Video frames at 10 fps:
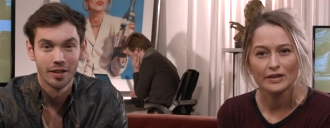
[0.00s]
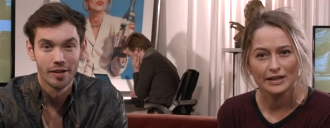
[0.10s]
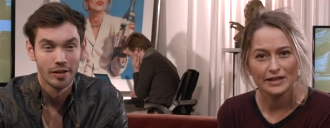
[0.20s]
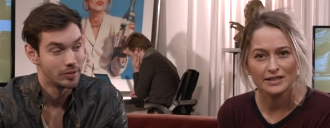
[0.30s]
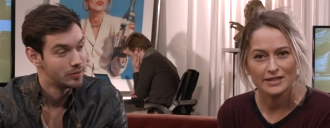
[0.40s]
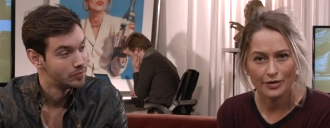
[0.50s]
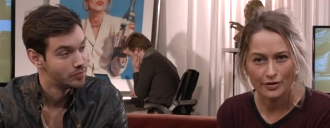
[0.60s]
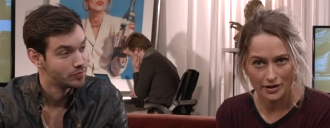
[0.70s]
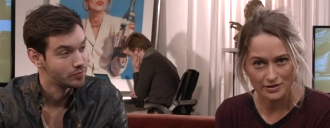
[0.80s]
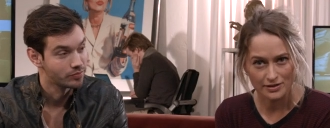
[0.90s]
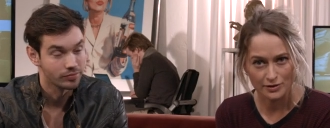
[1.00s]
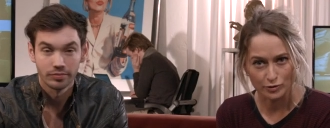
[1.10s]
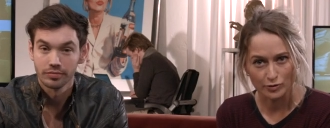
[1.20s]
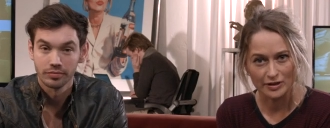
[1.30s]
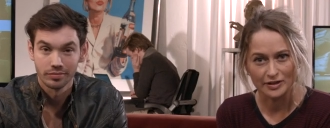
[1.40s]
Speaker 1: the leading death causes in
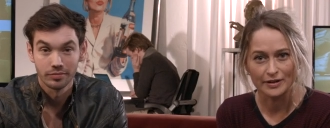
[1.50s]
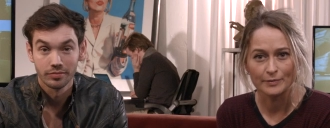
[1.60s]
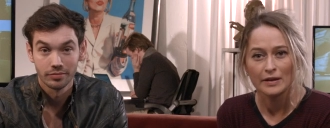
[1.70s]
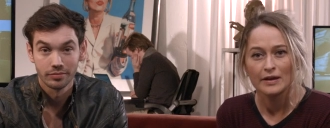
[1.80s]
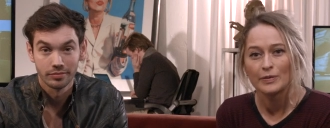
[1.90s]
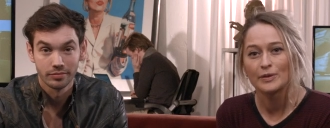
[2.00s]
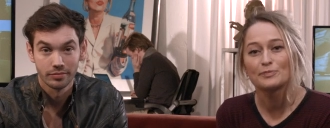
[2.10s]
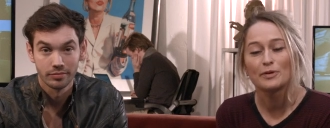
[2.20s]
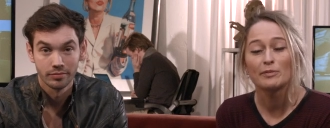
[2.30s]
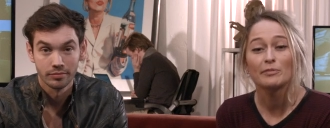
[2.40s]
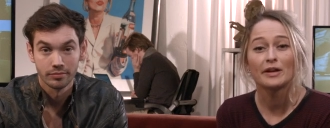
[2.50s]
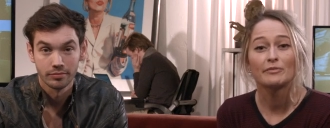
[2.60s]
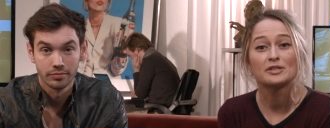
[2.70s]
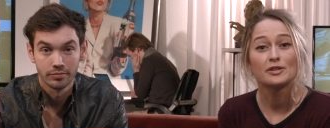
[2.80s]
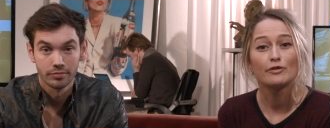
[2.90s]
Rwanda. This problem can
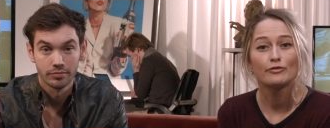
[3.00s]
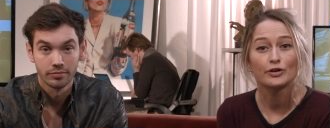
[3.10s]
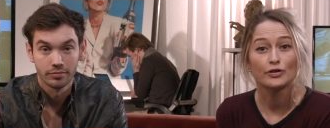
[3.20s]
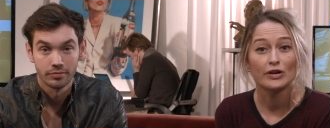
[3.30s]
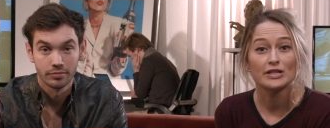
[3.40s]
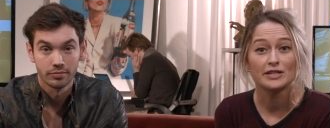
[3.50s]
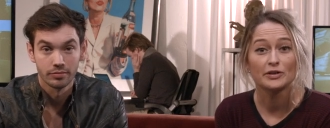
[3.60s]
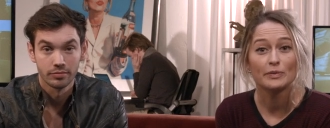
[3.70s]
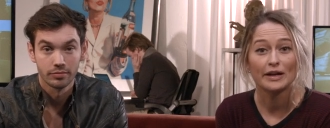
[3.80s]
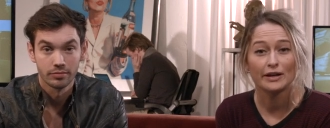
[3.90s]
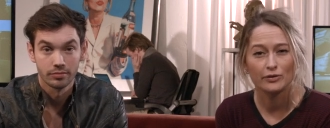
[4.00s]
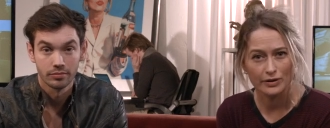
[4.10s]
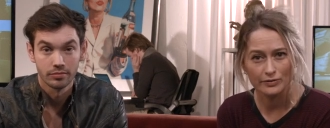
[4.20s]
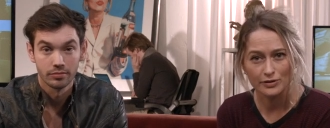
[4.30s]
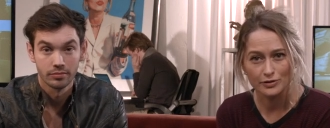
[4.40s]
be solved for a great deal by getting
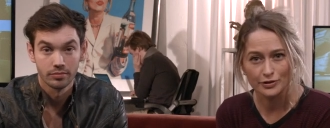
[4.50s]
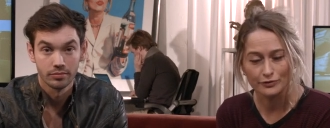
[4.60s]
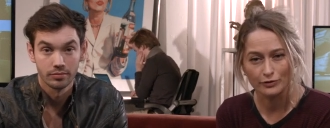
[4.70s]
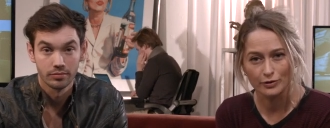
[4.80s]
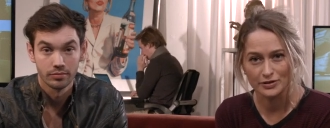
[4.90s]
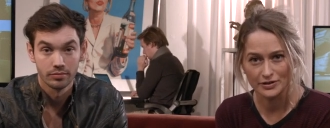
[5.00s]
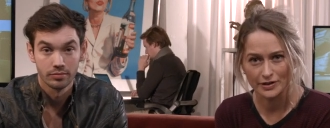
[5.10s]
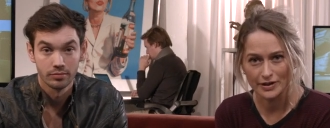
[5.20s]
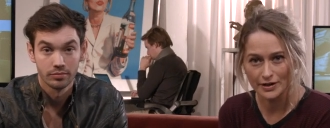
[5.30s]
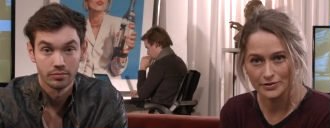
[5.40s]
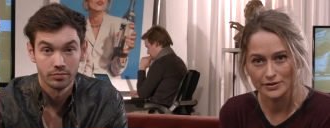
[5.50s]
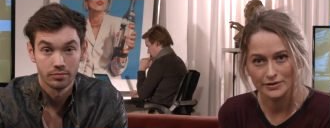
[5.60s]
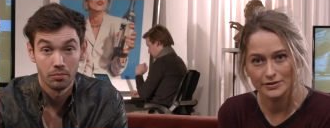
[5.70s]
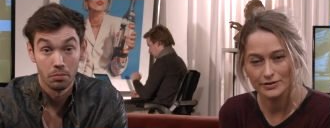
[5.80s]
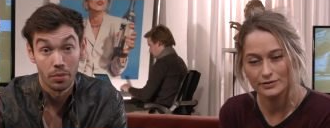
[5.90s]
rid of dirt floors in their
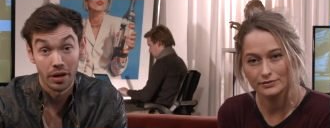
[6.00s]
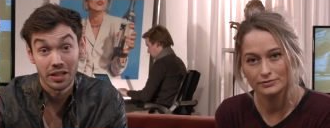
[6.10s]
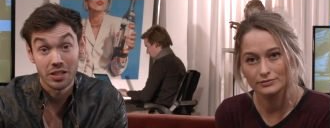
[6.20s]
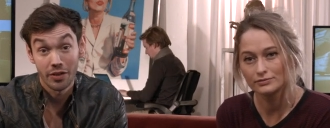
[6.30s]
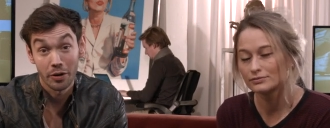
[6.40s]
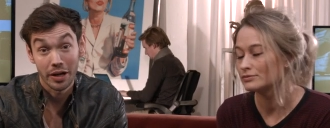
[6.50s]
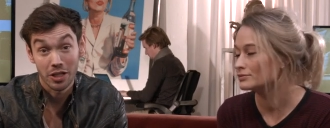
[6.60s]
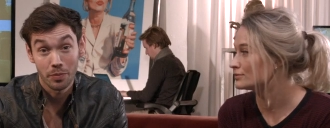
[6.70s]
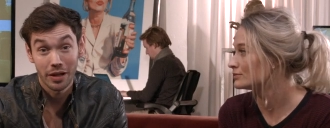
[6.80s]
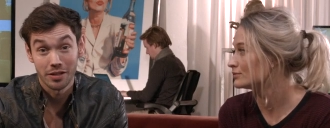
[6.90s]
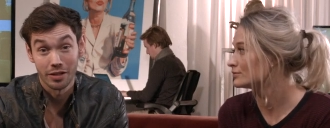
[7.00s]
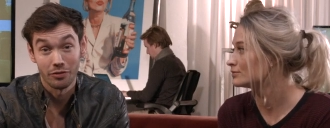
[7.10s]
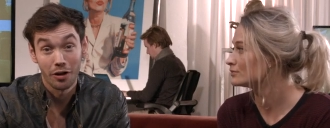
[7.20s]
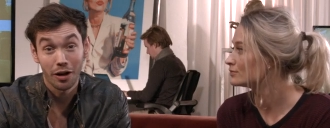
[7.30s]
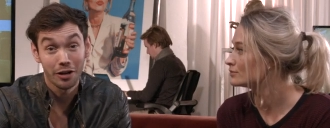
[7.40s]
houses.
Speaker 2: But it's very expensive.
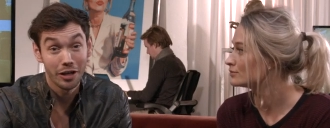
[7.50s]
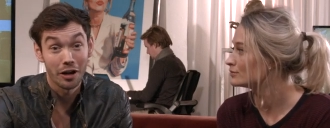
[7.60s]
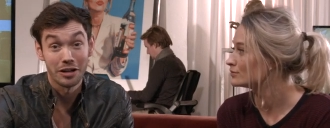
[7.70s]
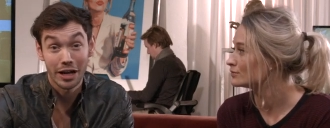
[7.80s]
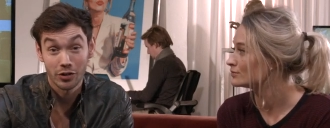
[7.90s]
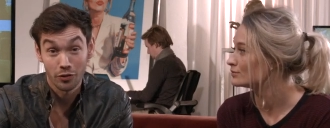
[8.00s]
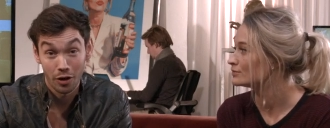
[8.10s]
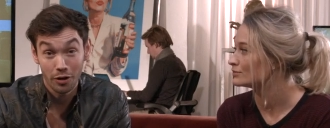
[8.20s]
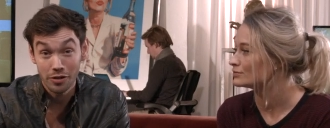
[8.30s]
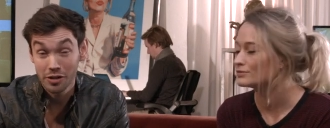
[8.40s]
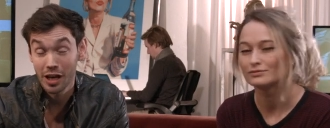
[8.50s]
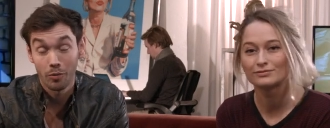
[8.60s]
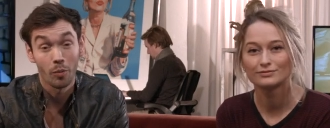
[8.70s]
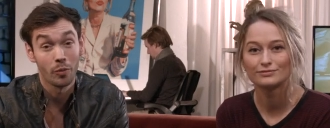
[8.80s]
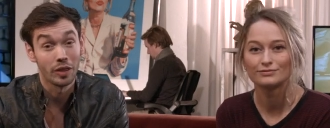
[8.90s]
Luckily, our next vloggers came
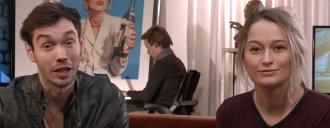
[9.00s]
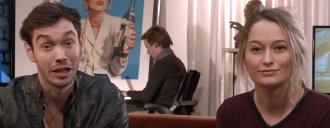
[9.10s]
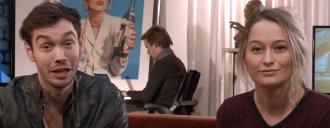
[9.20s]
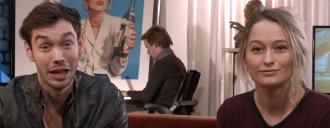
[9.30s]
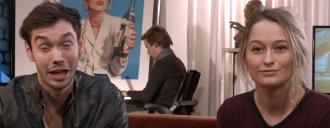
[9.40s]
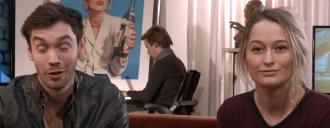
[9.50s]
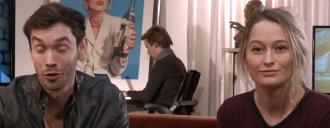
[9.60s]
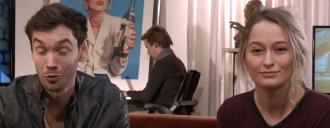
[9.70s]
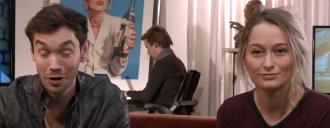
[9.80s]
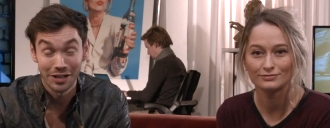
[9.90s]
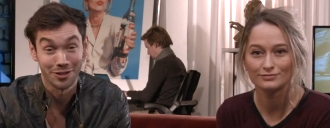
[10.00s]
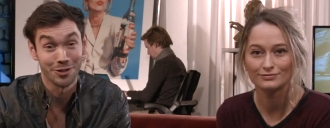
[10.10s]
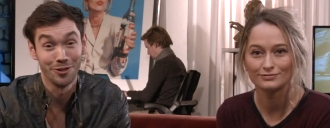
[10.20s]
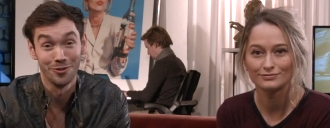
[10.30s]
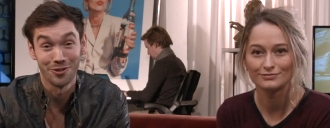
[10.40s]
up with a great
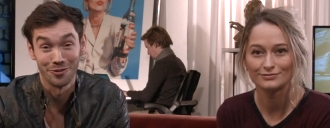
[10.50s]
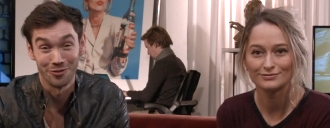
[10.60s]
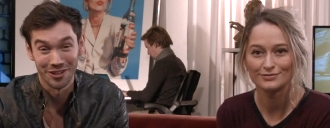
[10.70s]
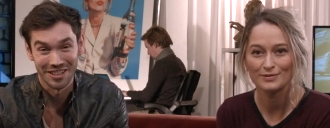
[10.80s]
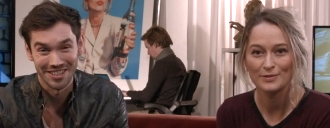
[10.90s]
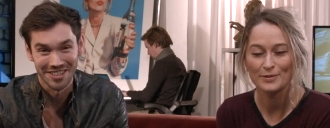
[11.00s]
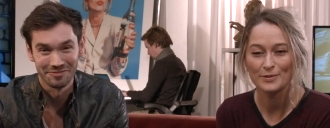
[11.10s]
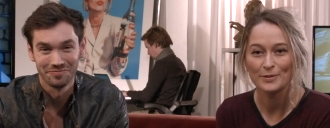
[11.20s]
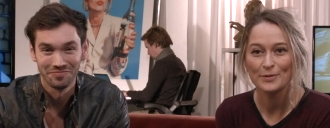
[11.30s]
solution for this.